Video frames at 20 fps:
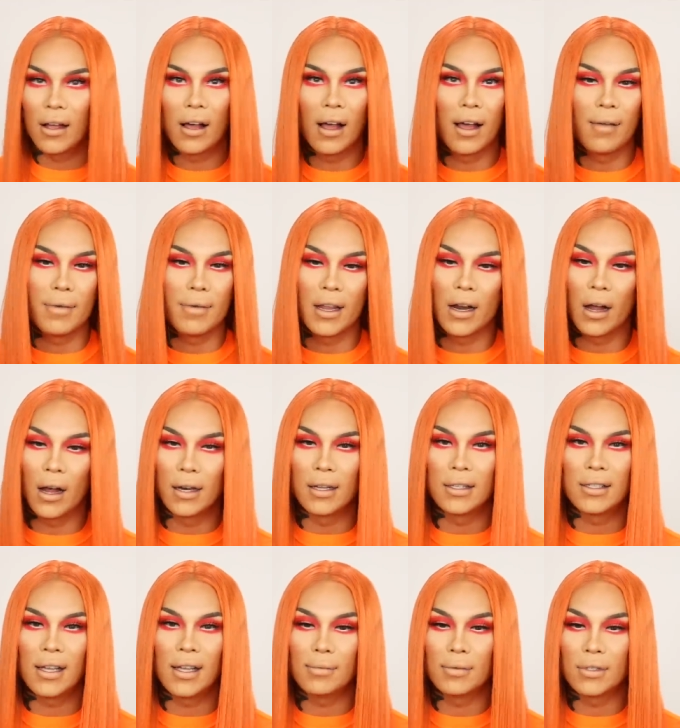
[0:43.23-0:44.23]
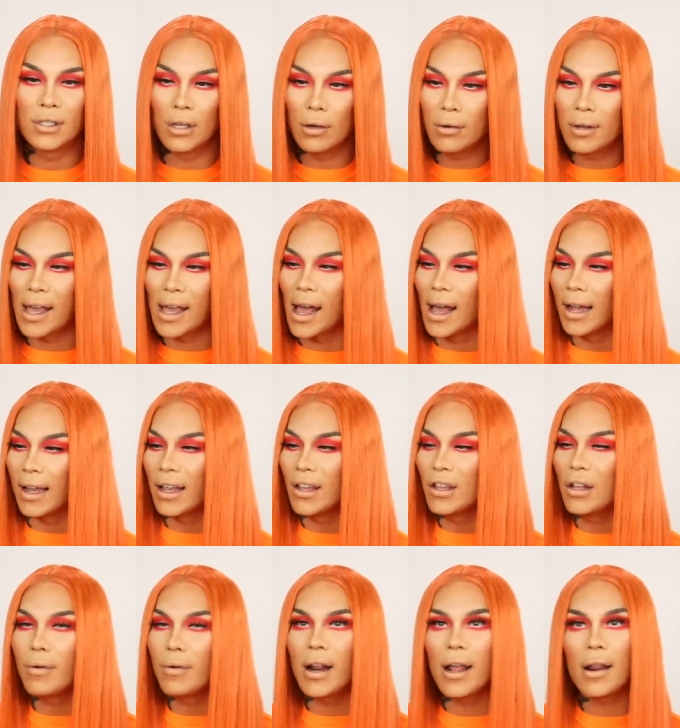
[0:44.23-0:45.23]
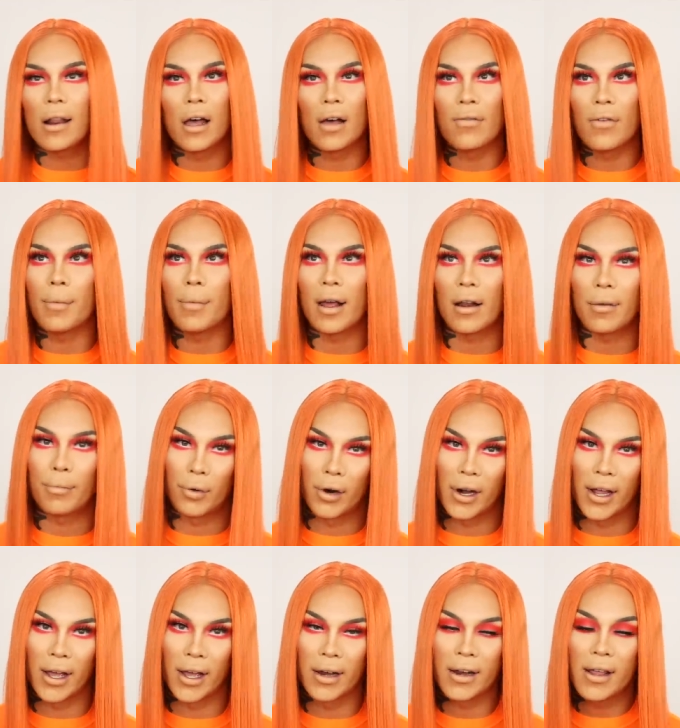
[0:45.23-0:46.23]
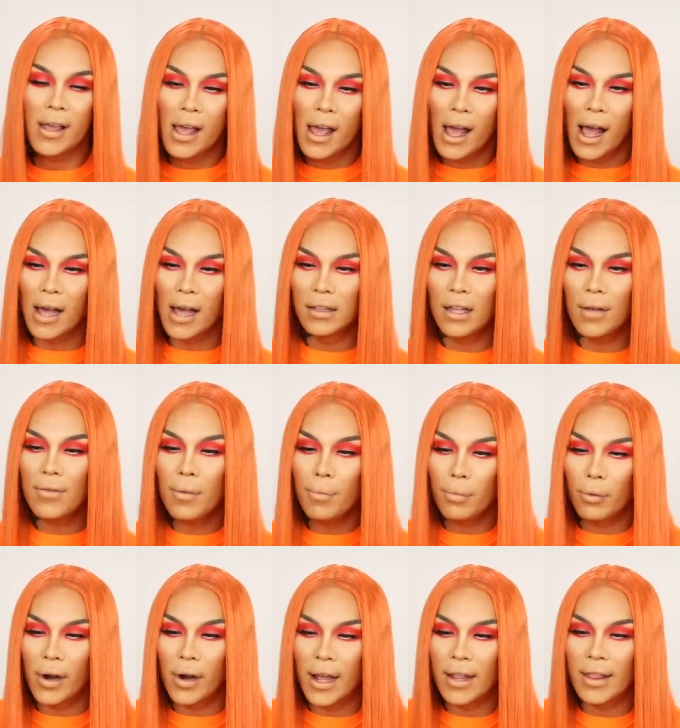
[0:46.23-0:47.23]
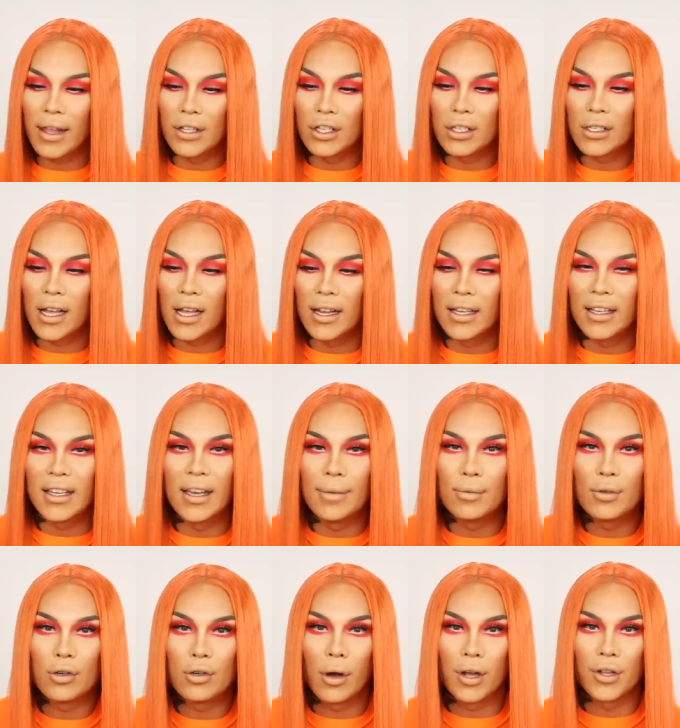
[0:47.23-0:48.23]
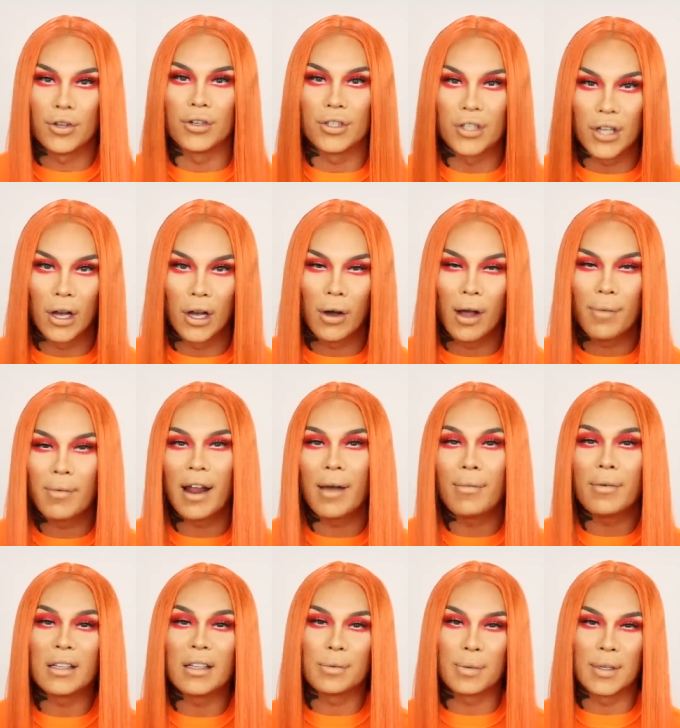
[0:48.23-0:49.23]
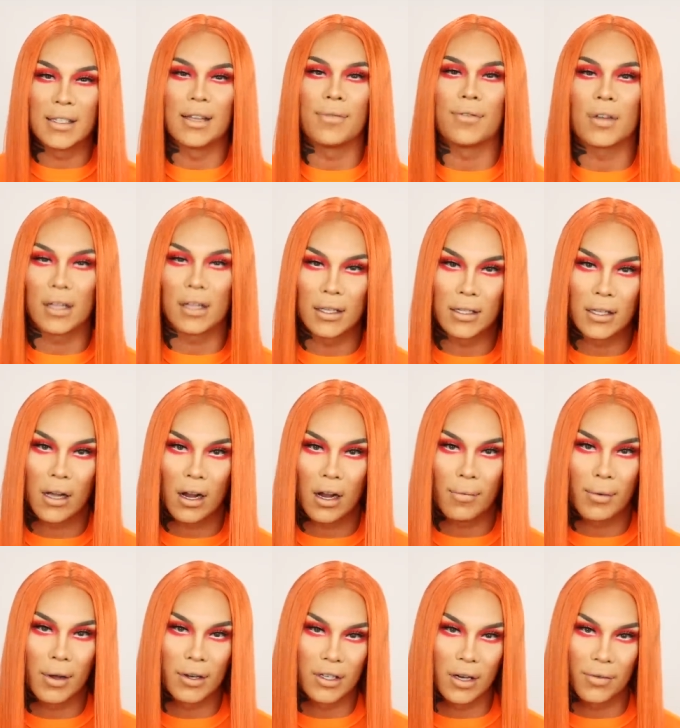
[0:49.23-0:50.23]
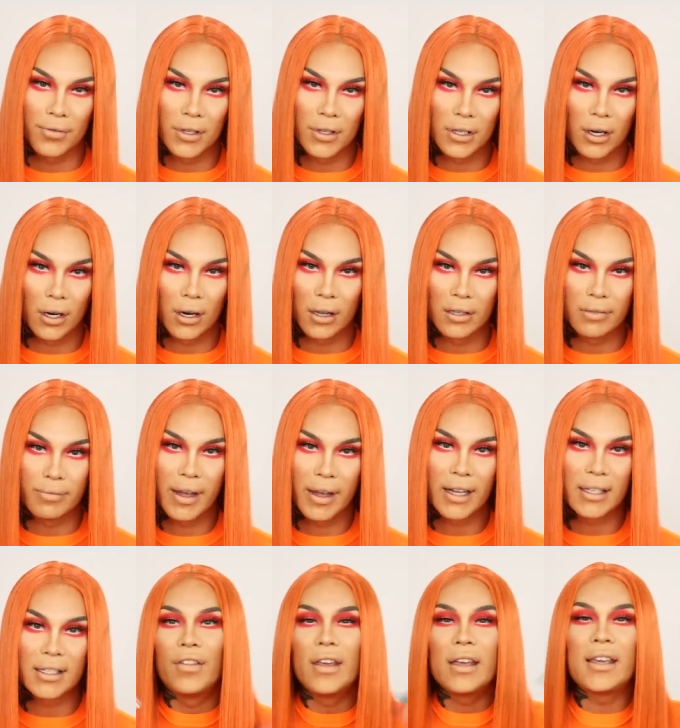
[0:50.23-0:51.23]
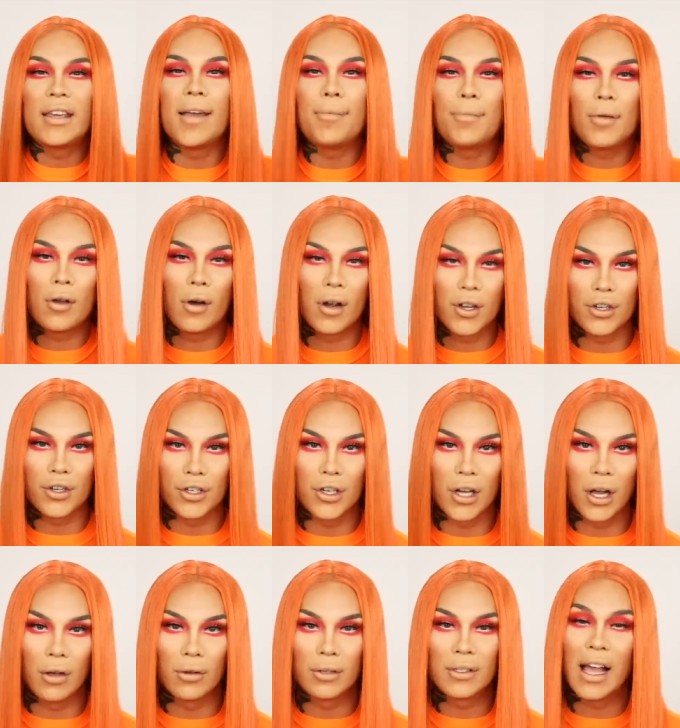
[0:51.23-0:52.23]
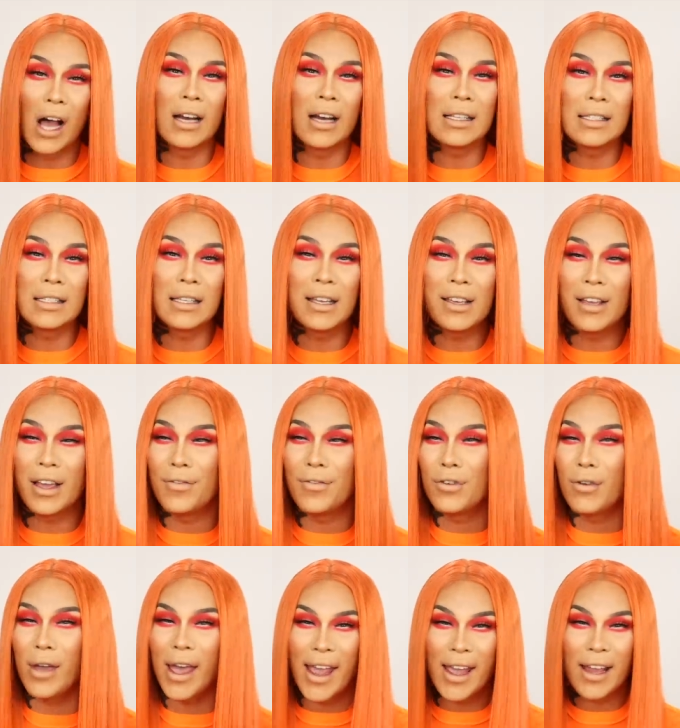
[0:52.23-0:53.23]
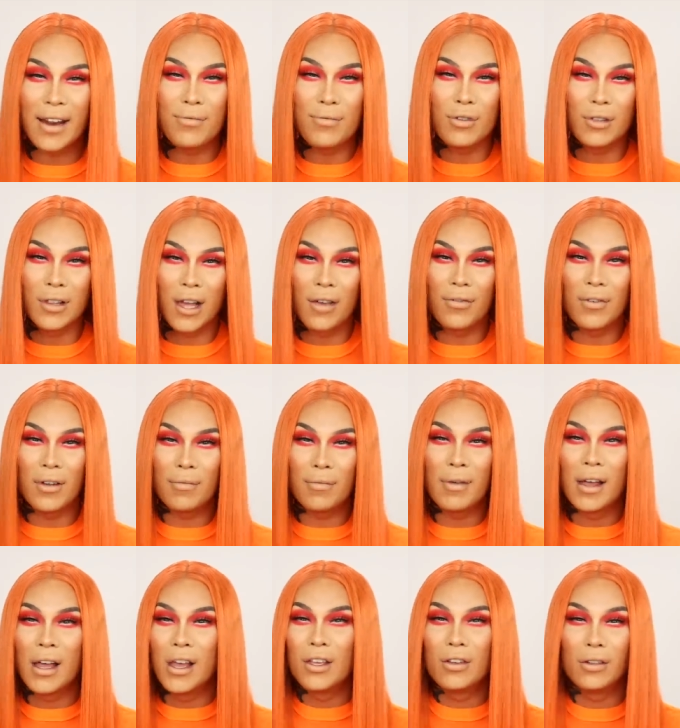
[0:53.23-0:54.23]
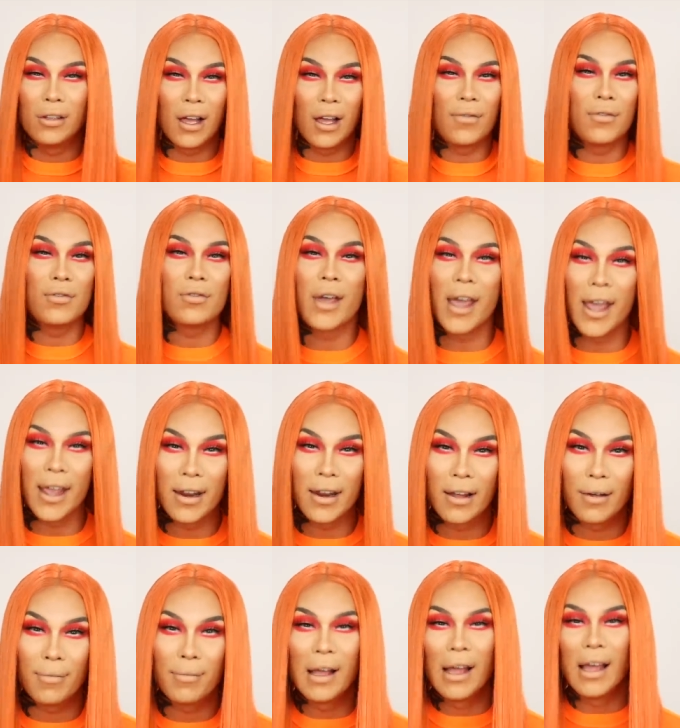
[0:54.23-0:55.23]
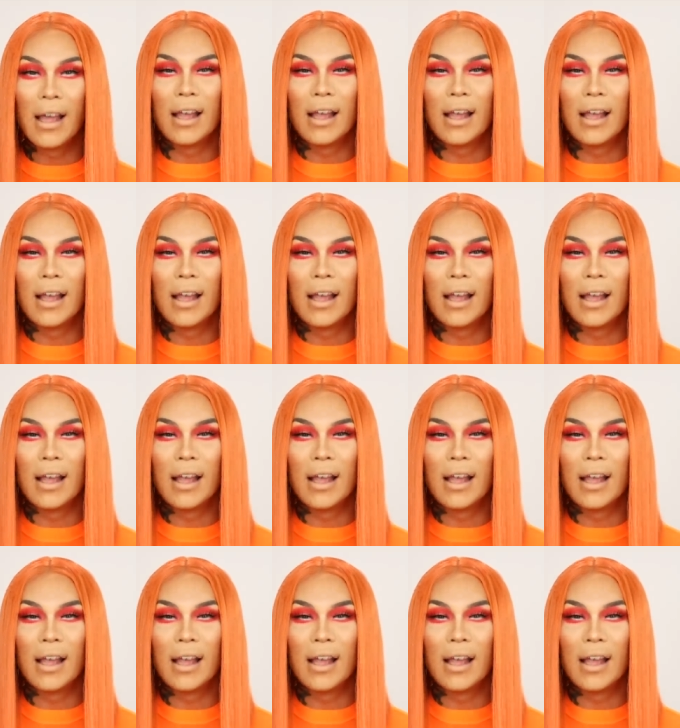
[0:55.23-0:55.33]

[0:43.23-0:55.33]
I mean, honestly, I'm so gagged. And you know what I love about a brand? I love the brand that just kind of keeps you on your toe. I mean, I'm gonna specifically talk about Jeffree Star Cosmetics. They keep you on your toes. Honestly, if you hate them, you love them. You love them, you hate them.